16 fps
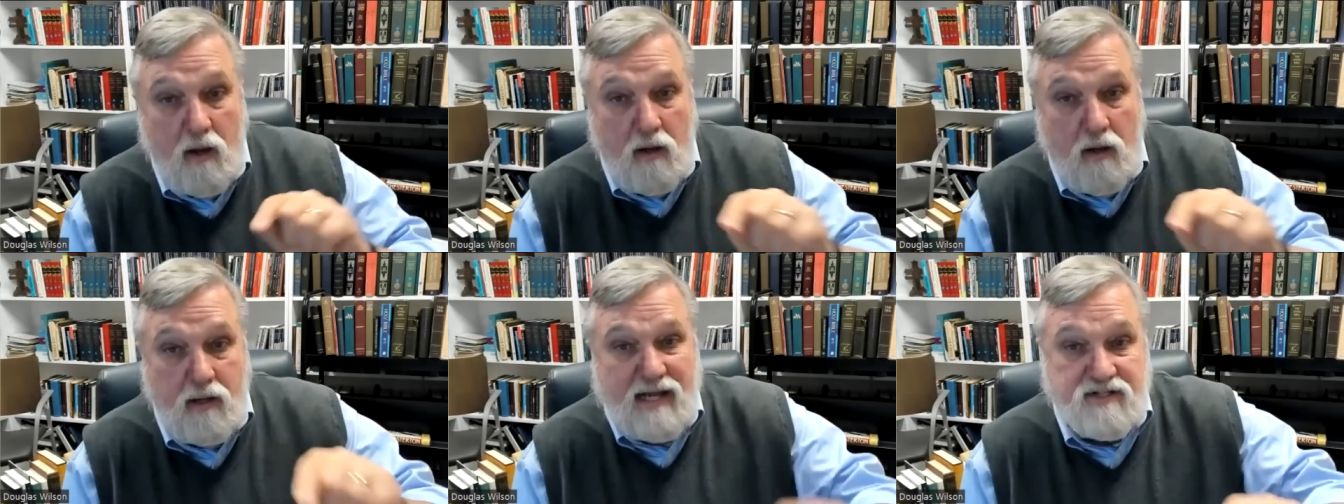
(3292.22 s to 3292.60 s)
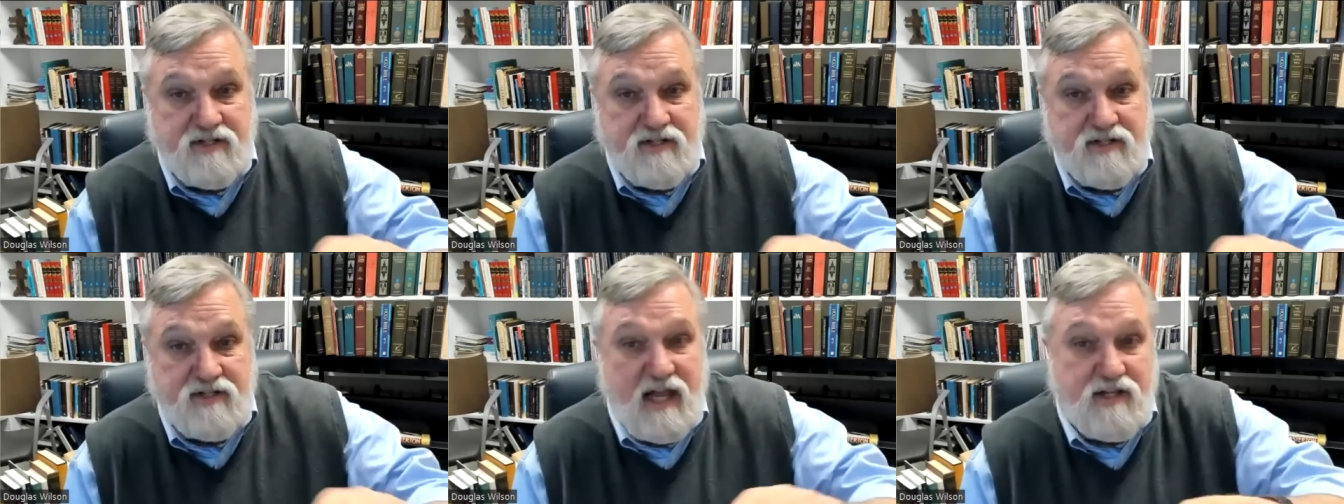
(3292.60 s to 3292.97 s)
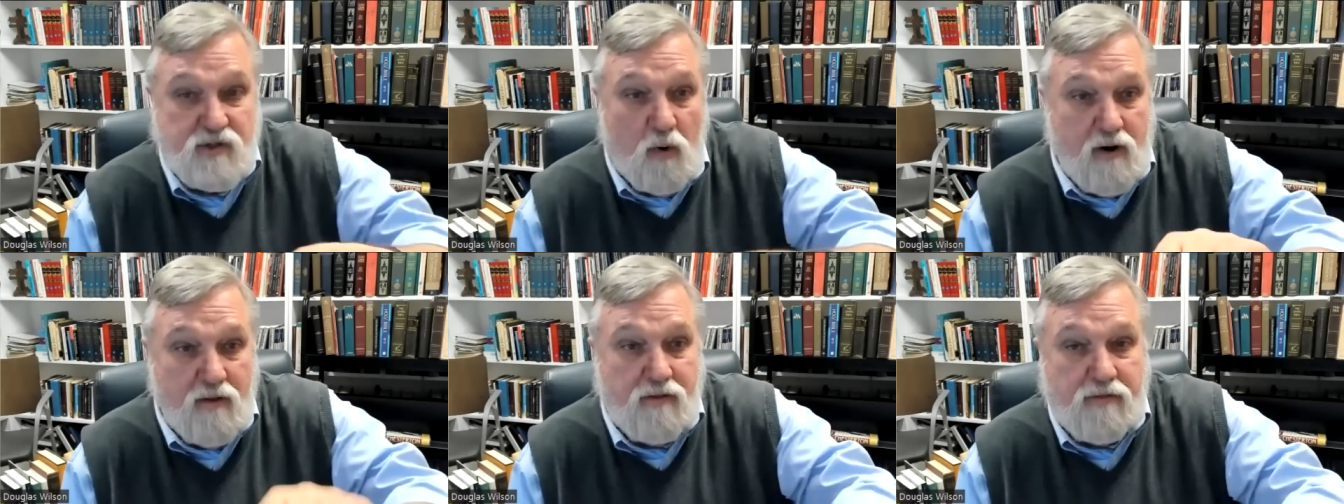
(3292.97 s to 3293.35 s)
Yes, that's
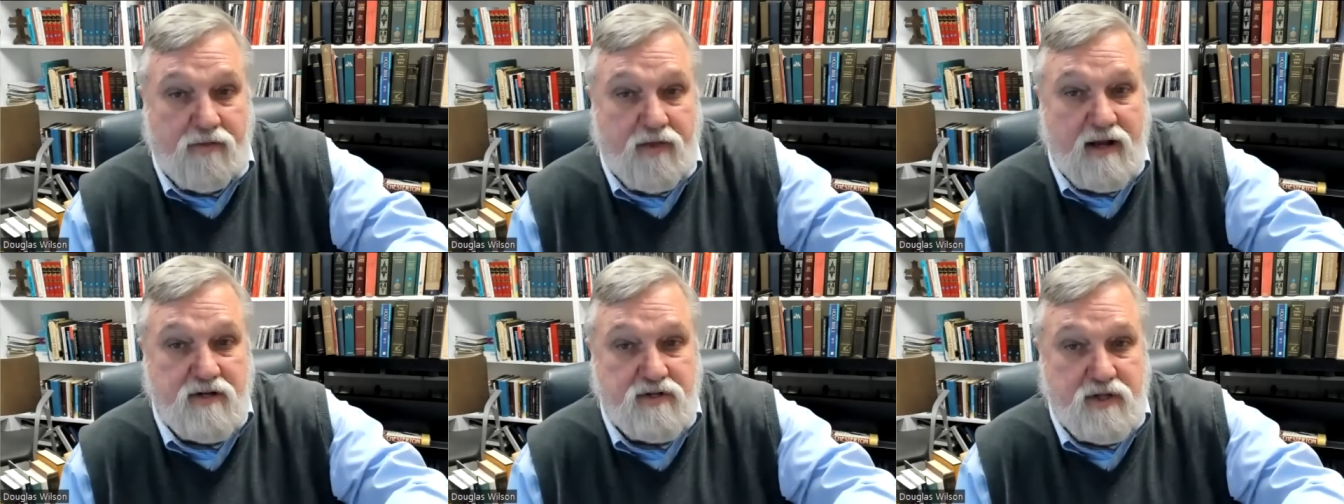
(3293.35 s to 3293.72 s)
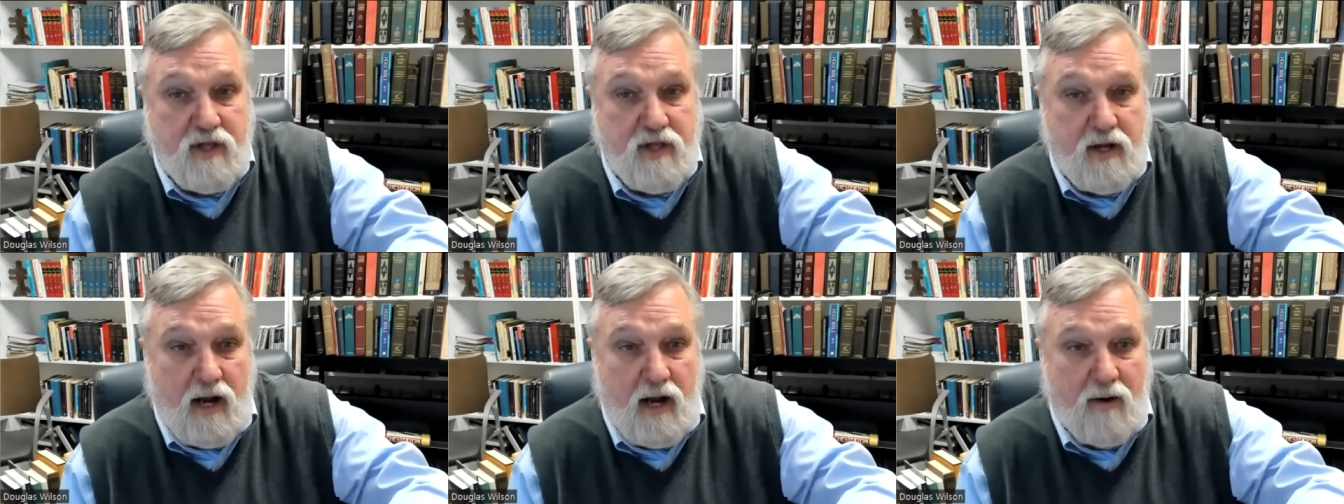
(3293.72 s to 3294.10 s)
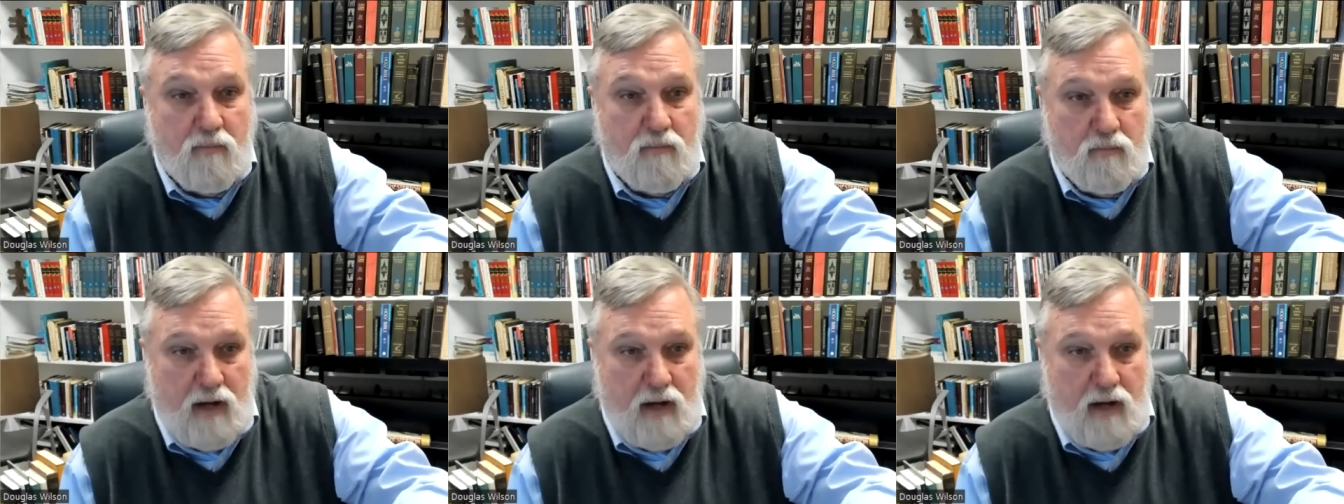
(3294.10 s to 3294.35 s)
one of the things that I,